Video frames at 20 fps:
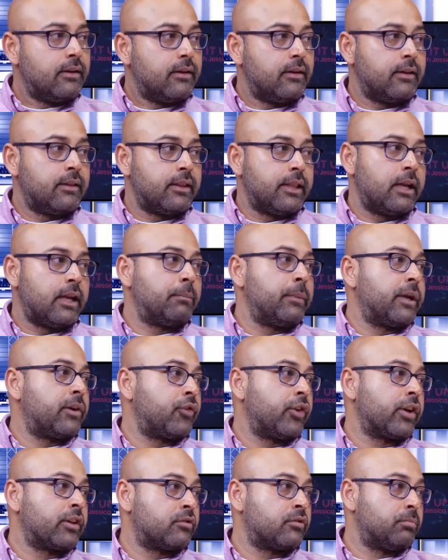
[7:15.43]
uh, their
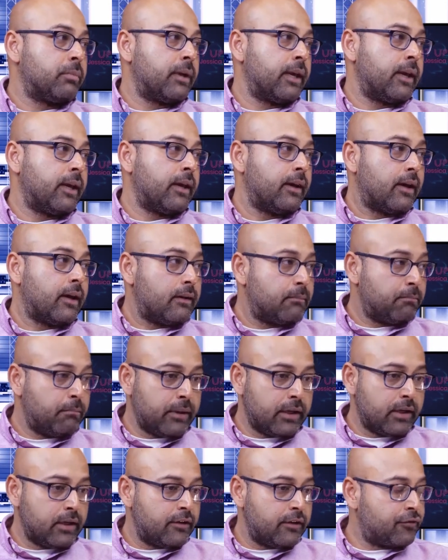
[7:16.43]
metrics may
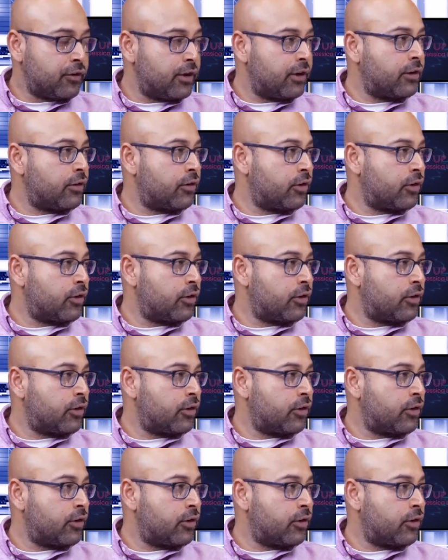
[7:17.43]
be different